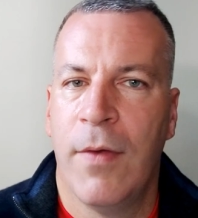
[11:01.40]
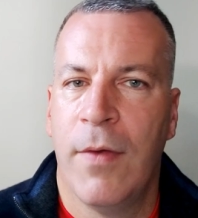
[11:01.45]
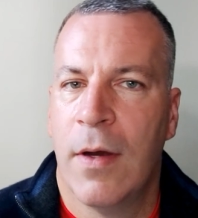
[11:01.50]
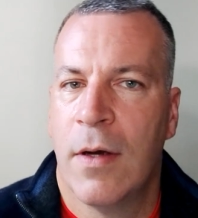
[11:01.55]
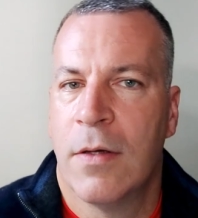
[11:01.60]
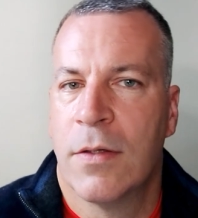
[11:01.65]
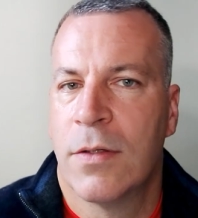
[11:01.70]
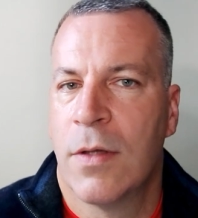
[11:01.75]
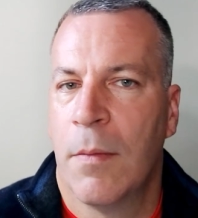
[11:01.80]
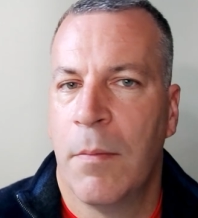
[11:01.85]

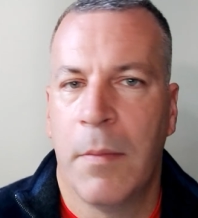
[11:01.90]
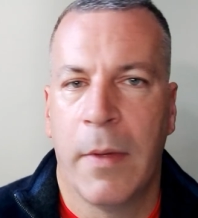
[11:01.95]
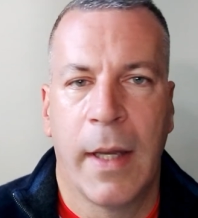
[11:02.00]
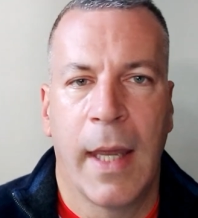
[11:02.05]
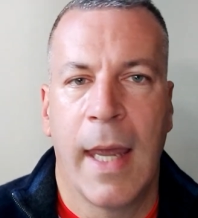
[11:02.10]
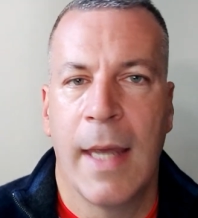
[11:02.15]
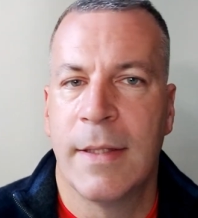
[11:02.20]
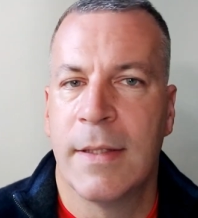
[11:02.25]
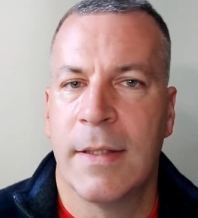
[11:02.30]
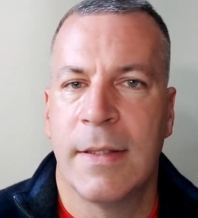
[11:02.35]
years, some
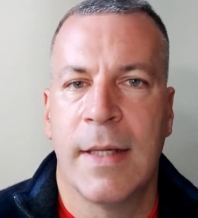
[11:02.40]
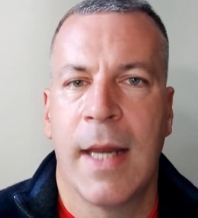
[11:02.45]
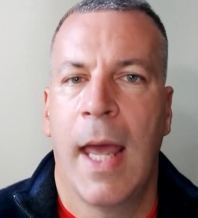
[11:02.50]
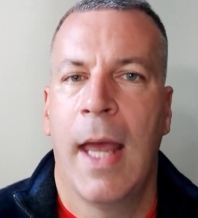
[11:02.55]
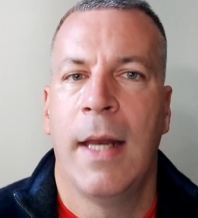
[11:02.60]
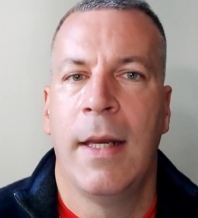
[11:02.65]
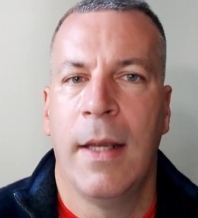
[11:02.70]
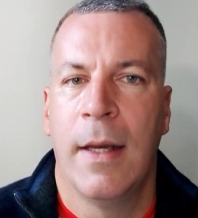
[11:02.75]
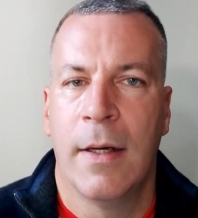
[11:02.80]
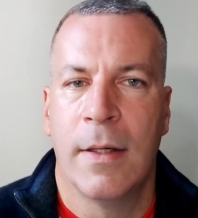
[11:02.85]
cases
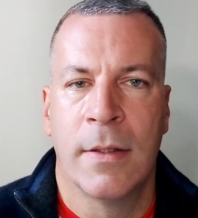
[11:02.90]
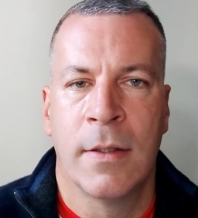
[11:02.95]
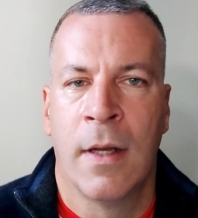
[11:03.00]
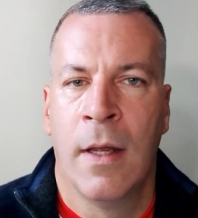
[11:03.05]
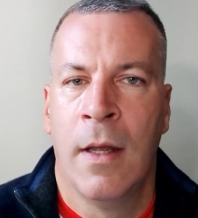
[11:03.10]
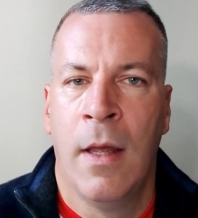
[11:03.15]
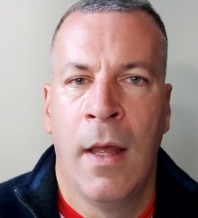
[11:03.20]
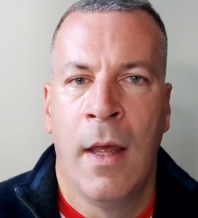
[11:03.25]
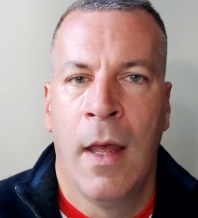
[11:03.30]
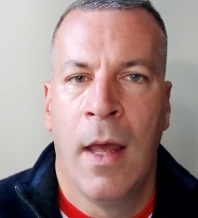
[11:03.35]
10 years,
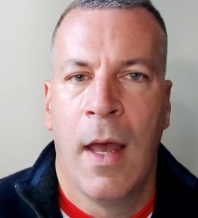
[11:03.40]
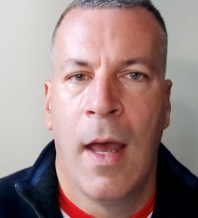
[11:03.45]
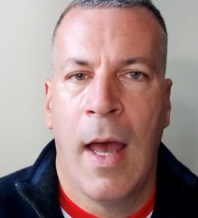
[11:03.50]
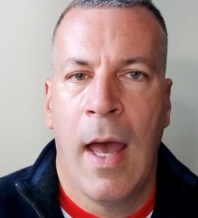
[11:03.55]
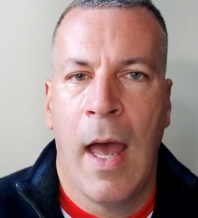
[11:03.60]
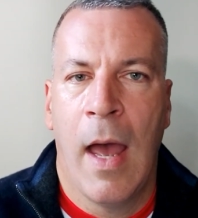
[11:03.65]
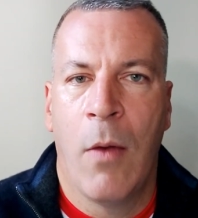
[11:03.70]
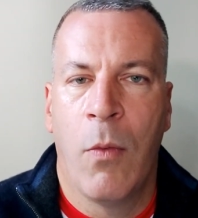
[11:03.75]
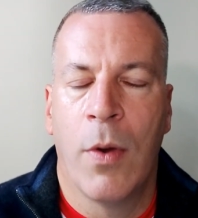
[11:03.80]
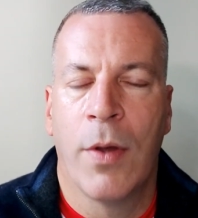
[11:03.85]

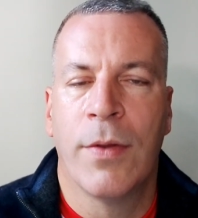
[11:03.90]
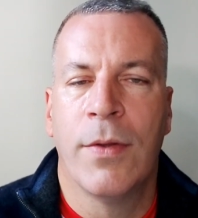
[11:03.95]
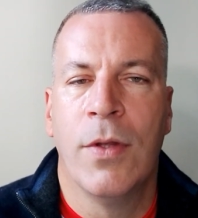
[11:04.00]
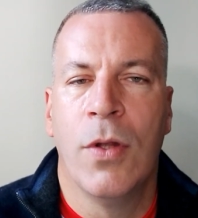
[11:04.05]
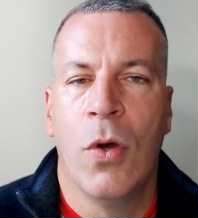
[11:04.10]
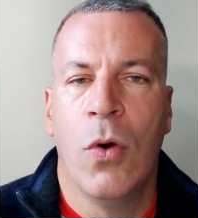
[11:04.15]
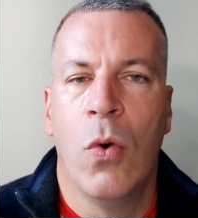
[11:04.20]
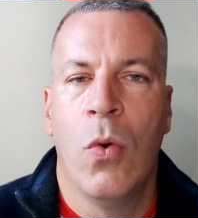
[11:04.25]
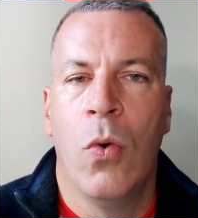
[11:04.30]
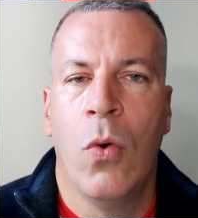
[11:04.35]
with
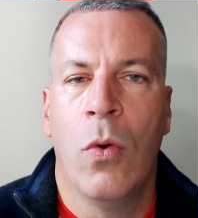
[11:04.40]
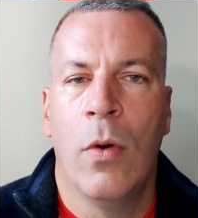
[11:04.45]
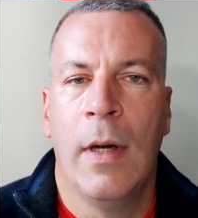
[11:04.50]
no